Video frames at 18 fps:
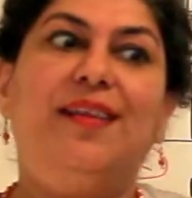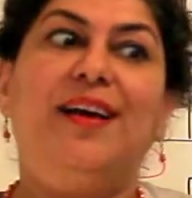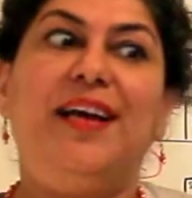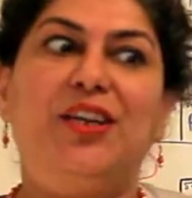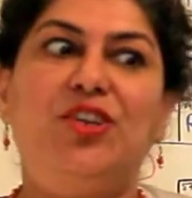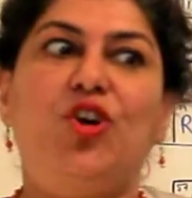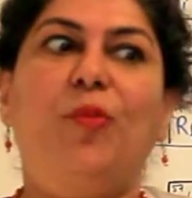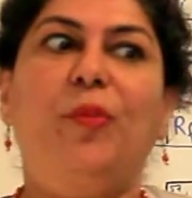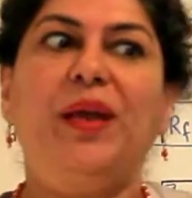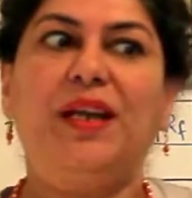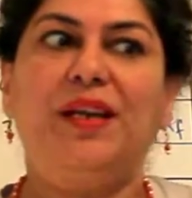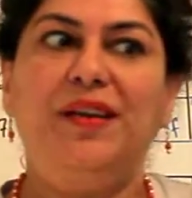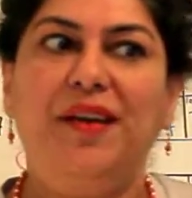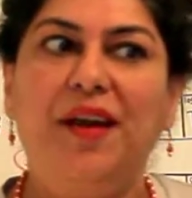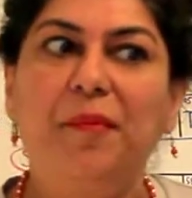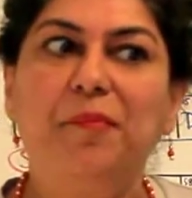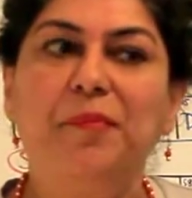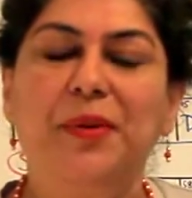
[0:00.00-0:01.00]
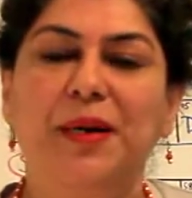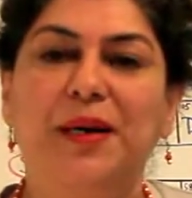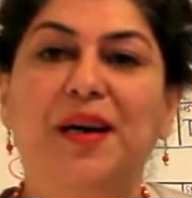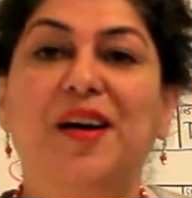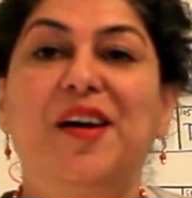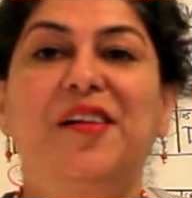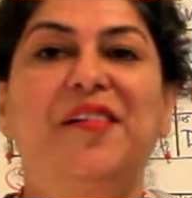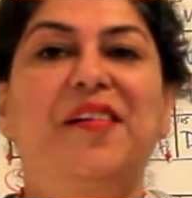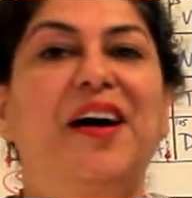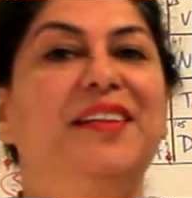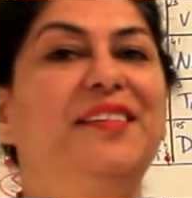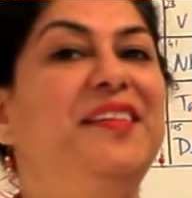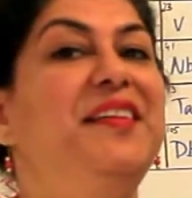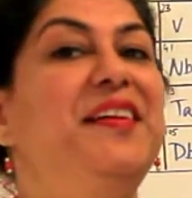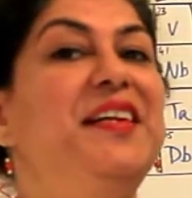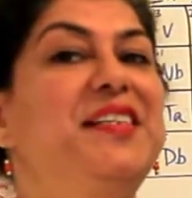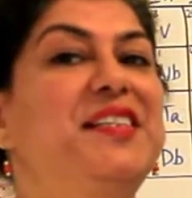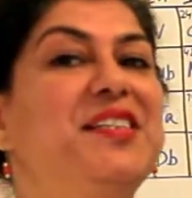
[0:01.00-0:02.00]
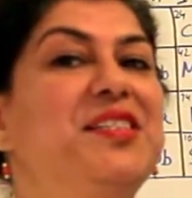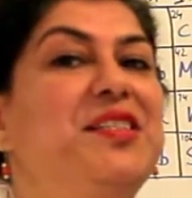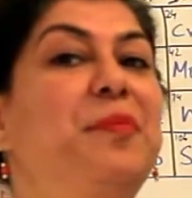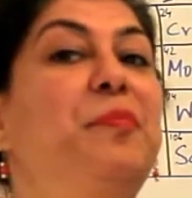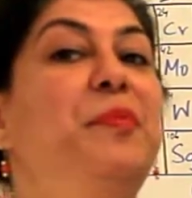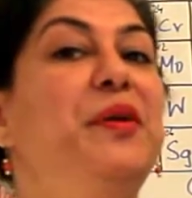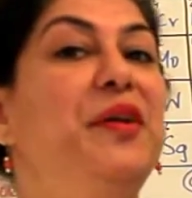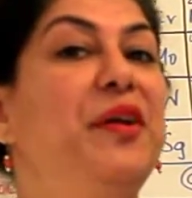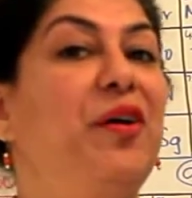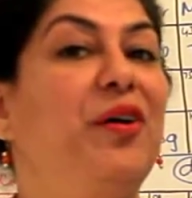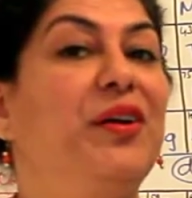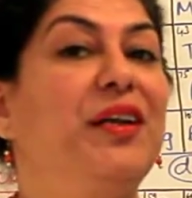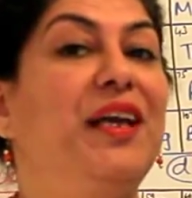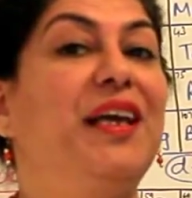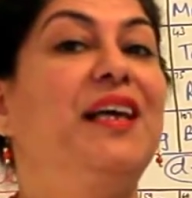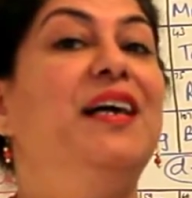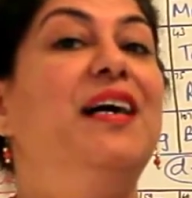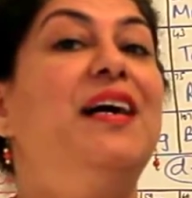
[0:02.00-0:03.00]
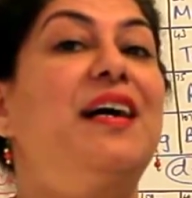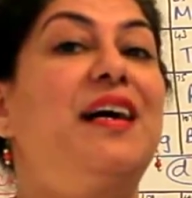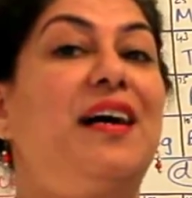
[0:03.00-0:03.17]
the atomic number, rather it is the periodic,